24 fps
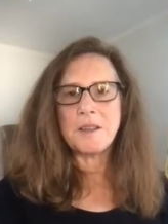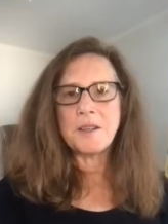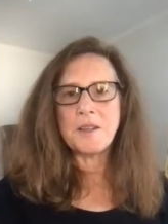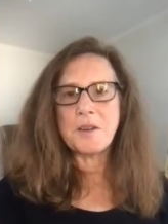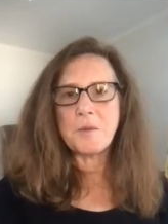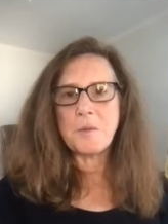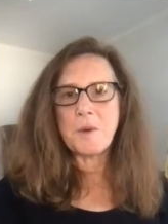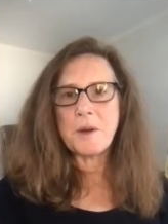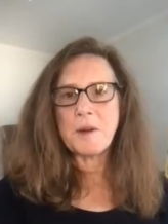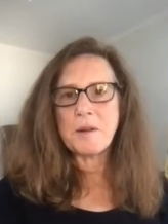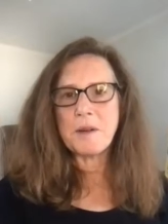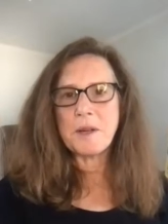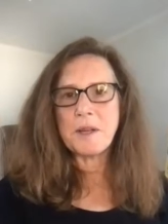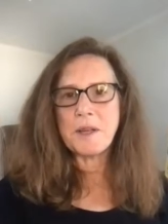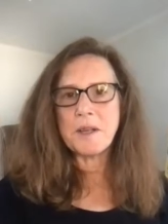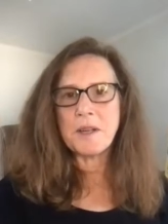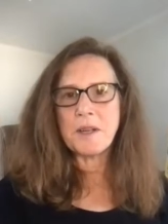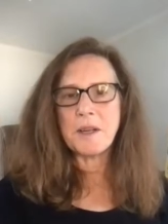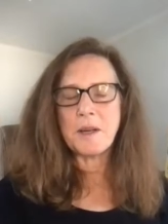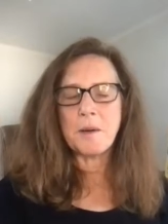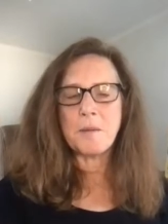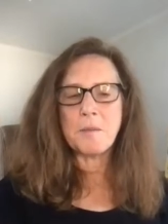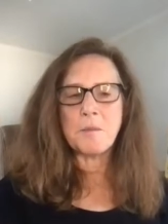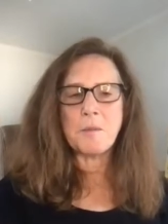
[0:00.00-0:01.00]
wearing
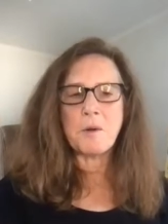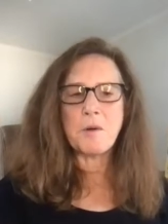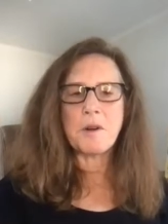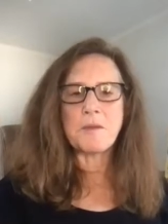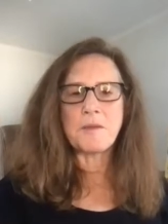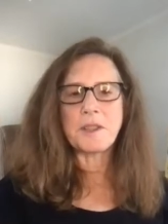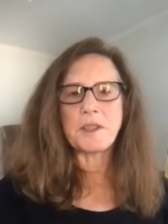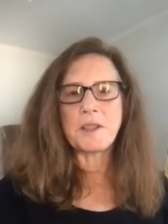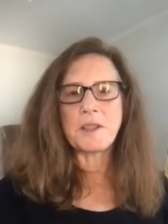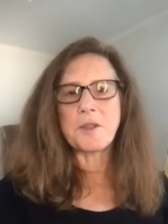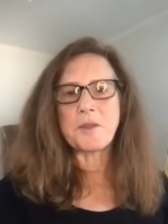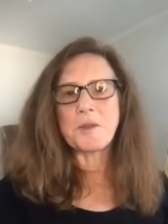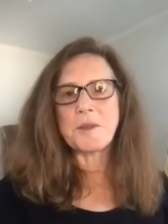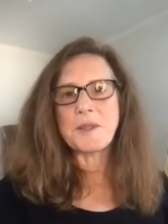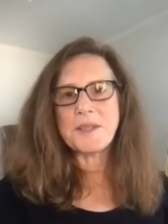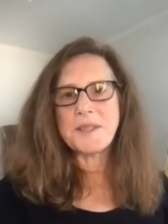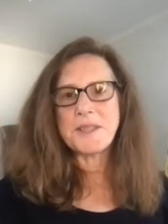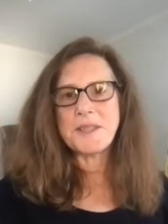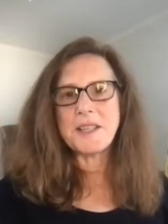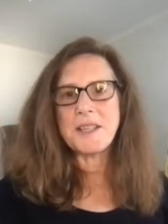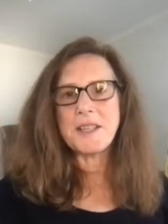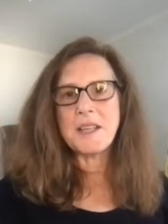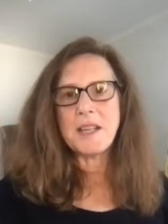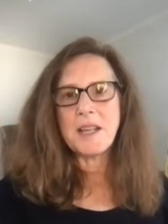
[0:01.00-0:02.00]
more of a
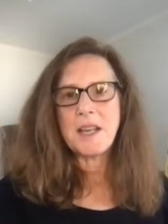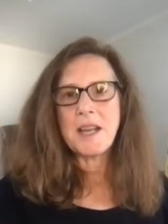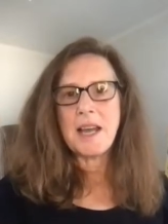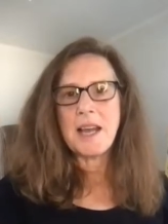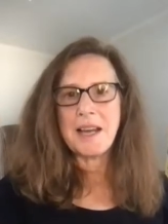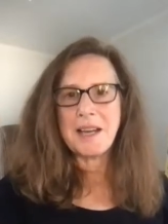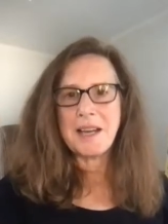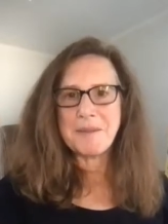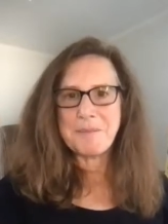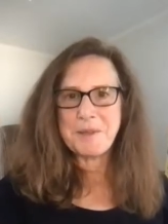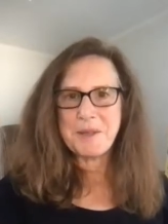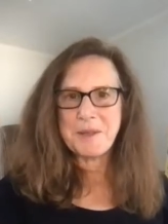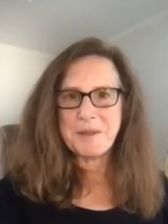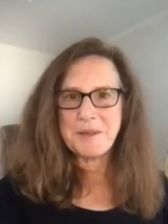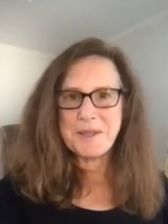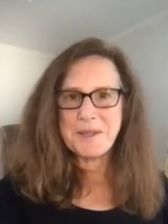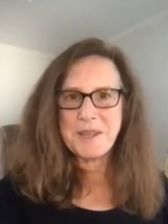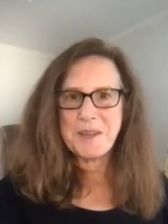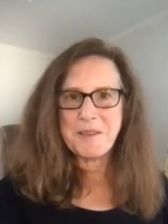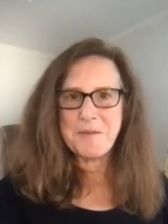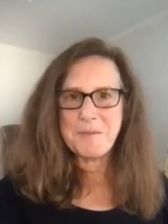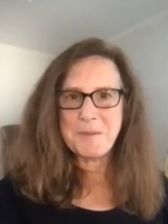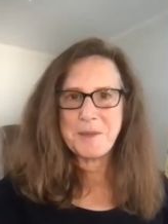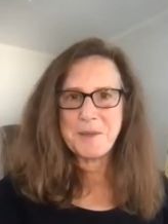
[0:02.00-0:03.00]
literacy hat, because
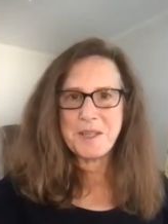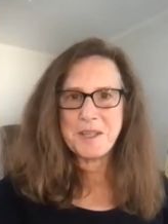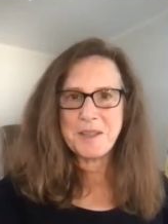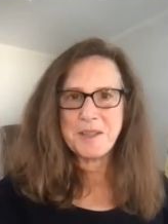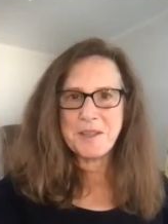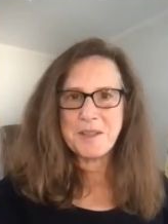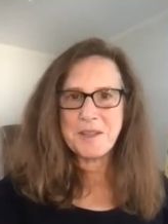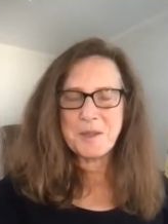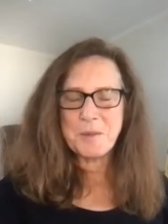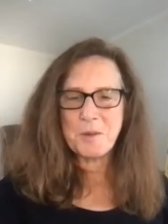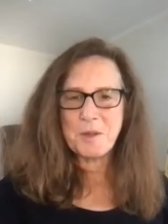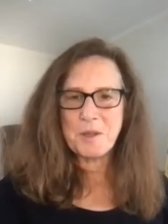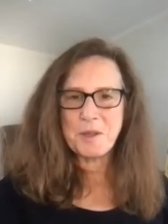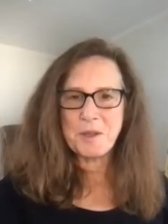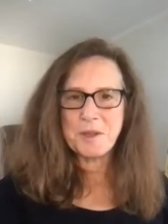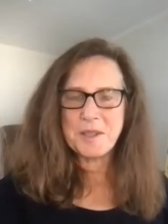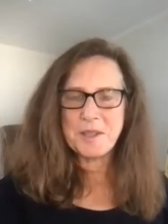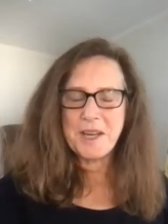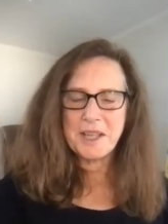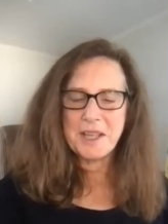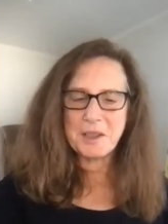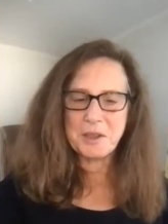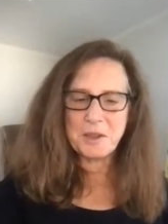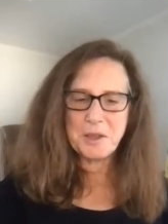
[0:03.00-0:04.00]
I've been in this world,
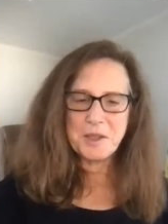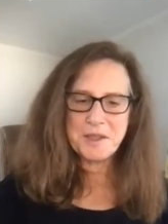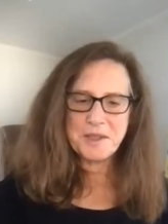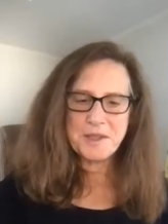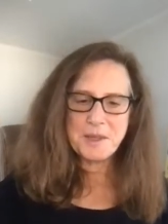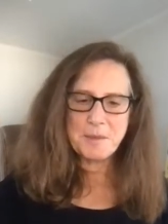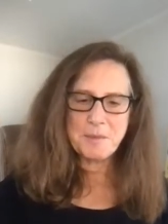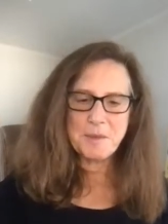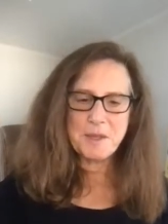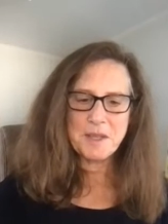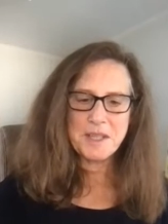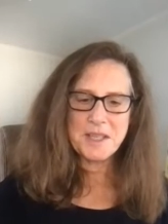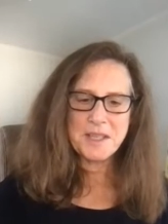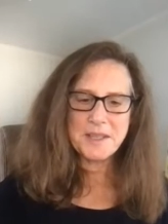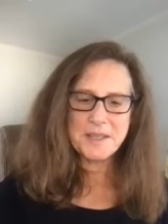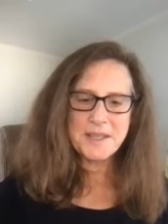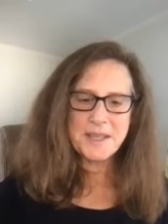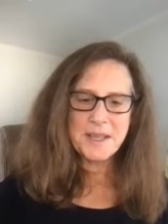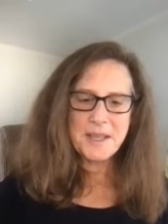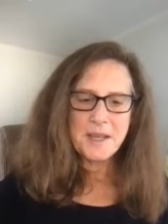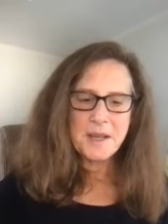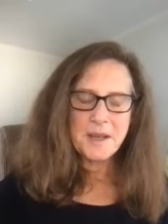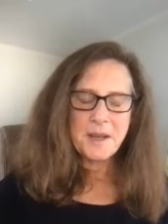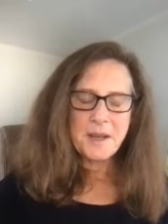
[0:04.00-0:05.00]
and I look at some of
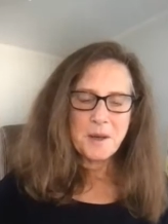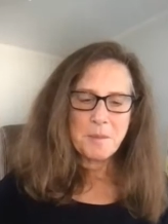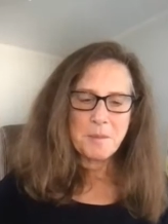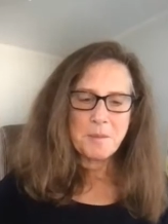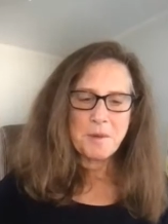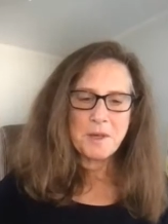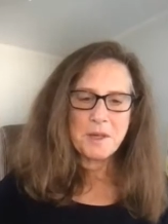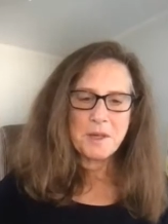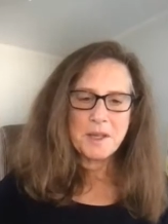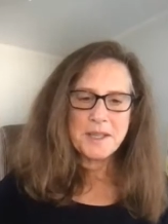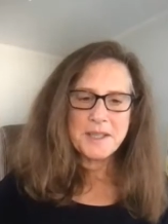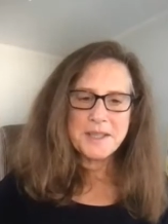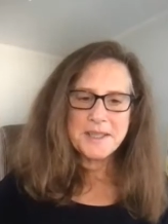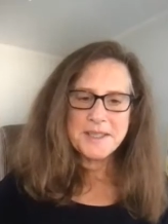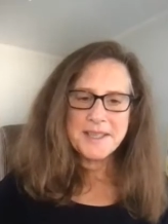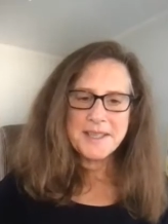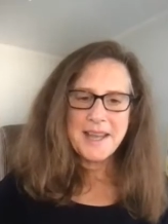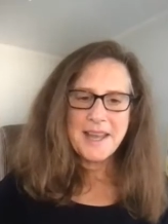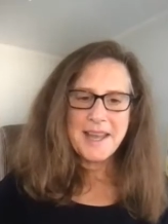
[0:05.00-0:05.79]
these books,